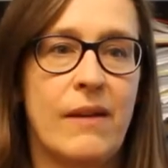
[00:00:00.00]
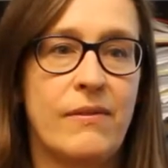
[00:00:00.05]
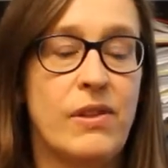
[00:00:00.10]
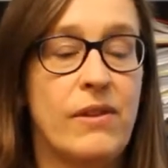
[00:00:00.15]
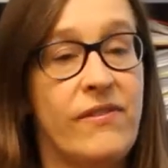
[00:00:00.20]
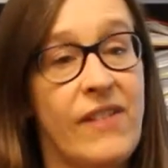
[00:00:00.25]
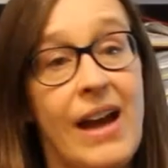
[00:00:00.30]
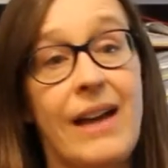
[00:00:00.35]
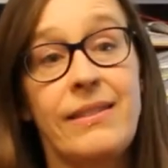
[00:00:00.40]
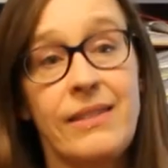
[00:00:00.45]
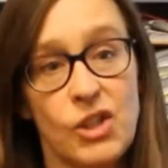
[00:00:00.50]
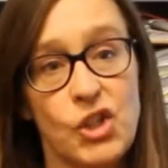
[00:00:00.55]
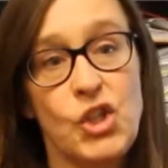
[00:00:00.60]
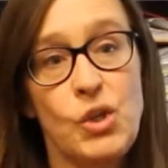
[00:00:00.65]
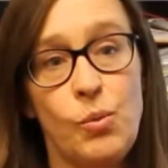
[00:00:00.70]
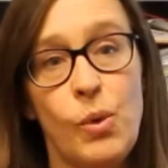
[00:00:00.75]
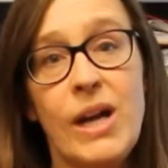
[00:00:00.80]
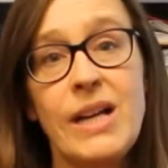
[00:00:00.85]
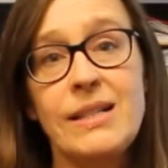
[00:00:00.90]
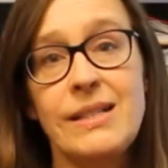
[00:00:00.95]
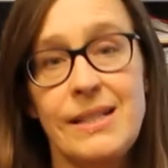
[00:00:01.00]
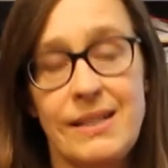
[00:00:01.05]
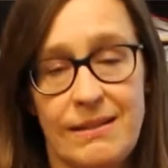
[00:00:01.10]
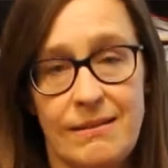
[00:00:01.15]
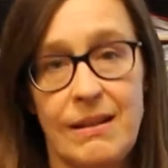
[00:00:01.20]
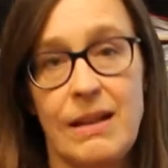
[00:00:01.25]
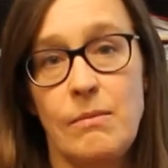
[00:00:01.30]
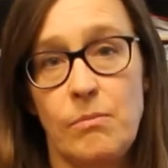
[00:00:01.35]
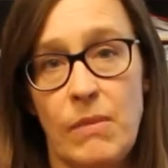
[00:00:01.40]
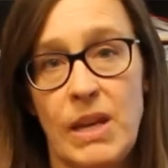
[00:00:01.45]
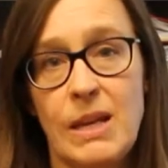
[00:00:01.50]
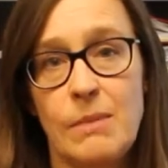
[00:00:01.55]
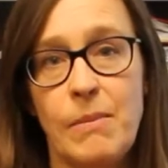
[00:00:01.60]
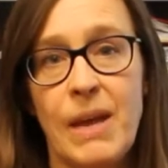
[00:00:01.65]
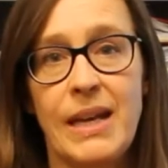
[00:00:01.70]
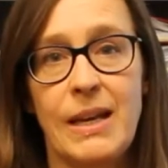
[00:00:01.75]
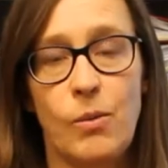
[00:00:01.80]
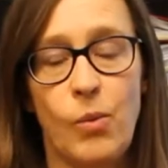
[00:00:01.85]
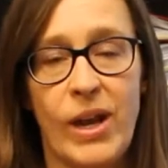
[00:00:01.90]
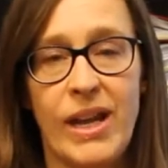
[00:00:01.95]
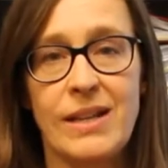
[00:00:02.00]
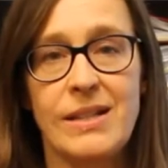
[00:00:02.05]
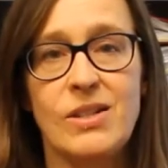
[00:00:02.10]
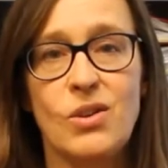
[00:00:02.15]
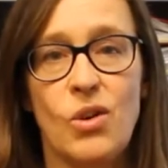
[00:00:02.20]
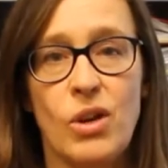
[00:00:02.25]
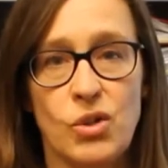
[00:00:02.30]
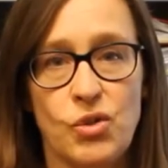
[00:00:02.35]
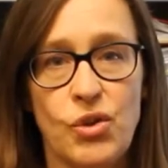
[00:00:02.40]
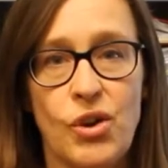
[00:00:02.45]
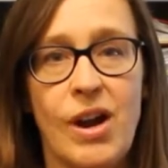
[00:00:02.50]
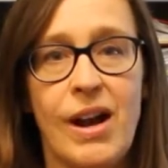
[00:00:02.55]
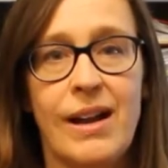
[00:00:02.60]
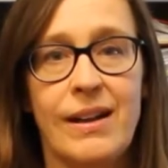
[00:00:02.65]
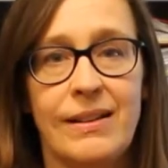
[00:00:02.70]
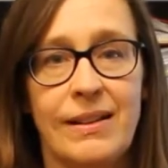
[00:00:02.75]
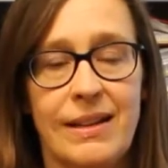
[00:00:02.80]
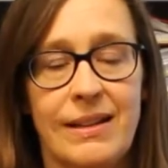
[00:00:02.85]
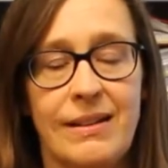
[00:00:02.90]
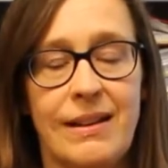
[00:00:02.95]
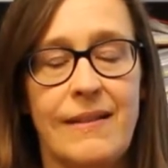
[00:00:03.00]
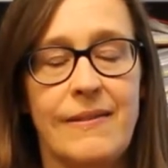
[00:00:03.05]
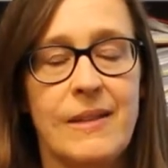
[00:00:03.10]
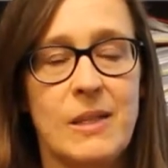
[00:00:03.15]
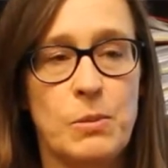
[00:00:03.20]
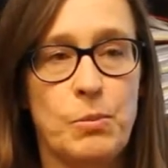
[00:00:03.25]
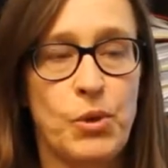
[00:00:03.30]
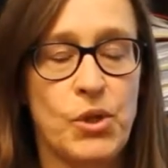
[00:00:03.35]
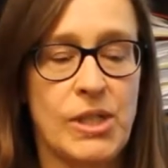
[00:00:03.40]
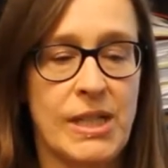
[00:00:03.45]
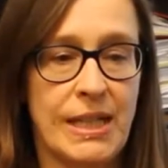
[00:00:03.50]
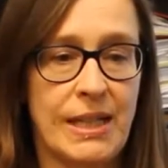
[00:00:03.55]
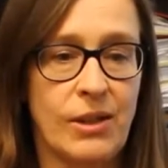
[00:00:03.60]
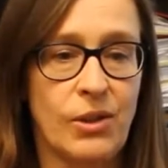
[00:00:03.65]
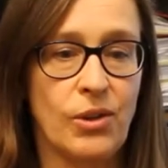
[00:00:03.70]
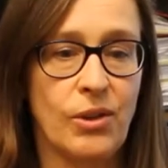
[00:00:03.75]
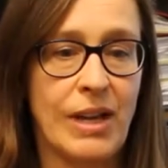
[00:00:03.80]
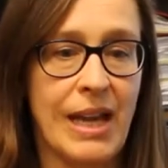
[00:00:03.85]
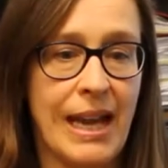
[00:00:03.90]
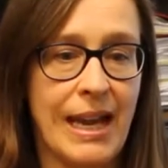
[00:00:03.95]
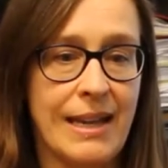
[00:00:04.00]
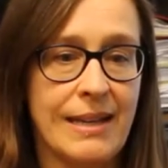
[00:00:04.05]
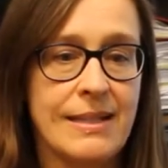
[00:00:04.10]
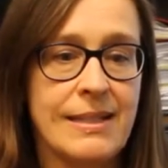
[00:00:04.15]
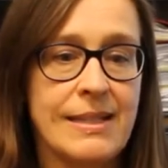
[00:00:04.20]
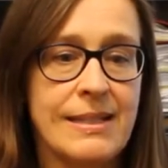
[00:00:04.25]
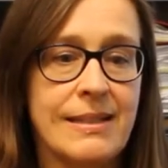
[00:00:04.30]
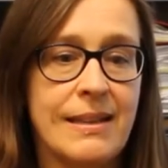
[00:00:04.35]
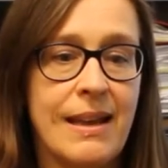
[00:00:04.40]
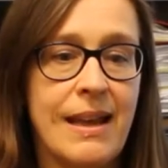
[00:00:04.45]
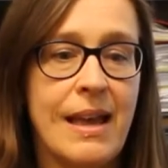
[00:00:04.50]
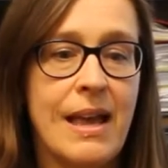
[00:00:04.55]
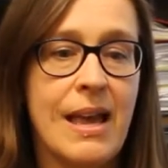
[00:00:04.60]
the fact that she was in many ways on trial in this particular case.